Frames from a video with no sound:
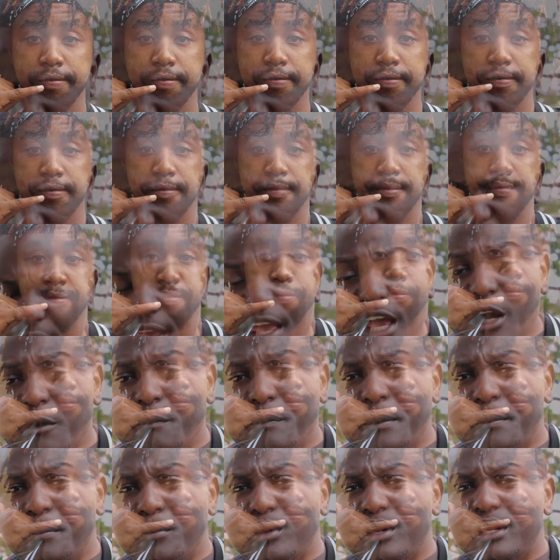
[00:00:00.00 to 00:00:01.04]
Uh, young
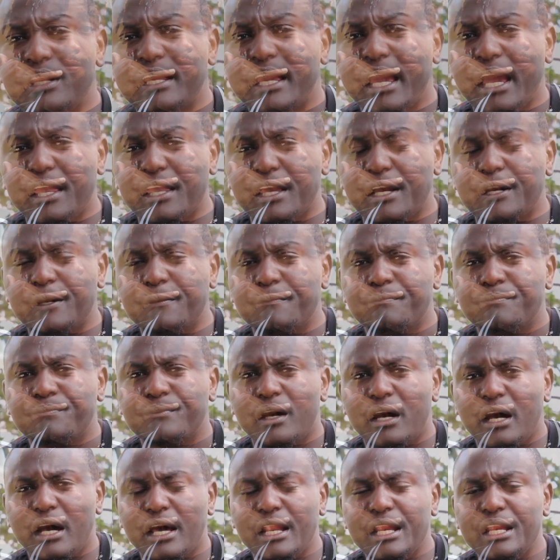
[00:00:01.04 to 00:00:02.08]
people in Kenya
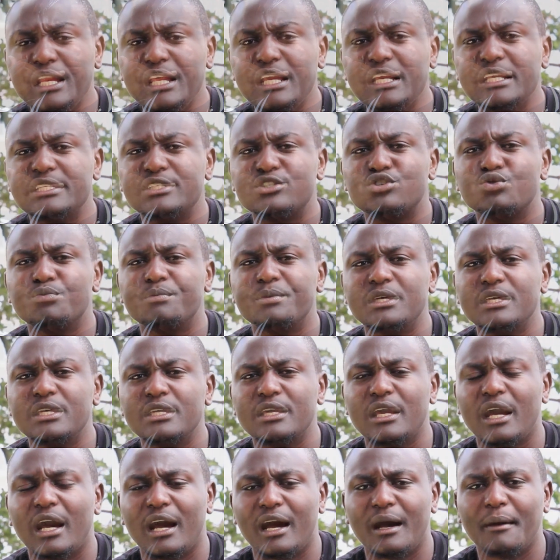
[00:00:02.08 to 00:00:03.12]
uh, need to
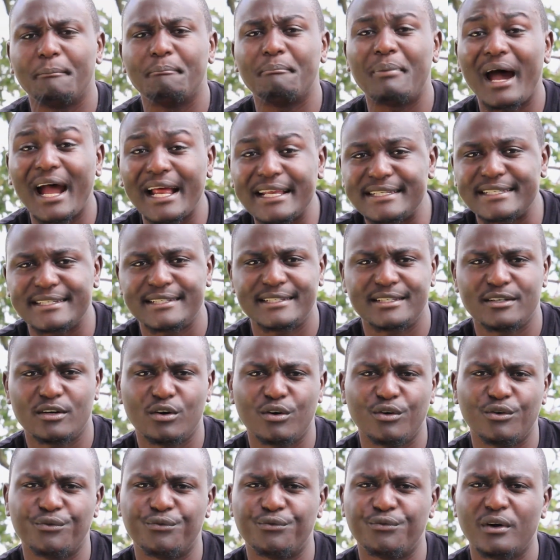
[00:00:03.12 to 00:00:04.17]
be uh, part
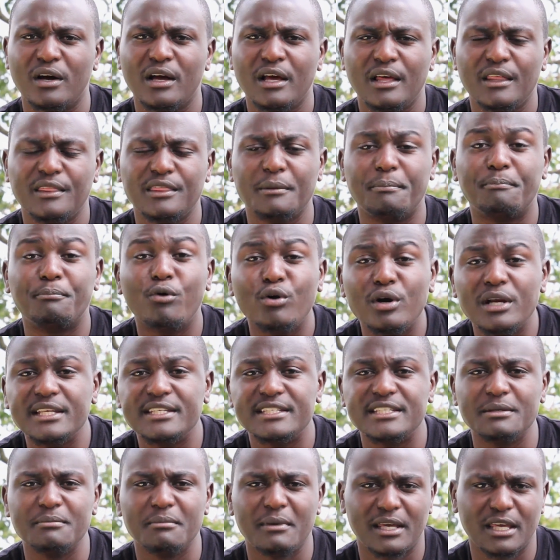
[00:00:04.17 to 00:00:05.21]
of the
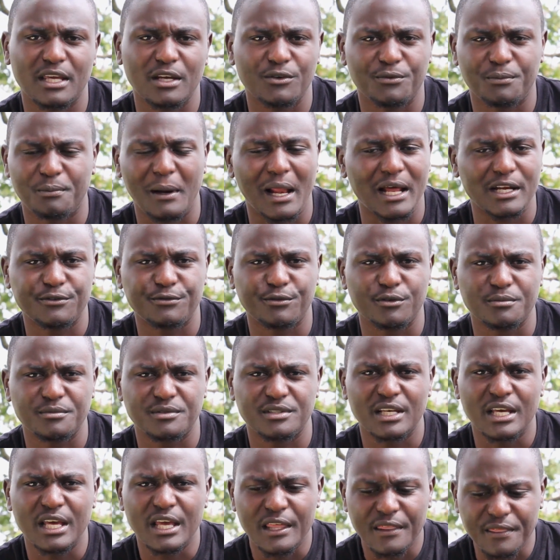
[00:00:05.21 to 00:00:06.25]
policy making platforms.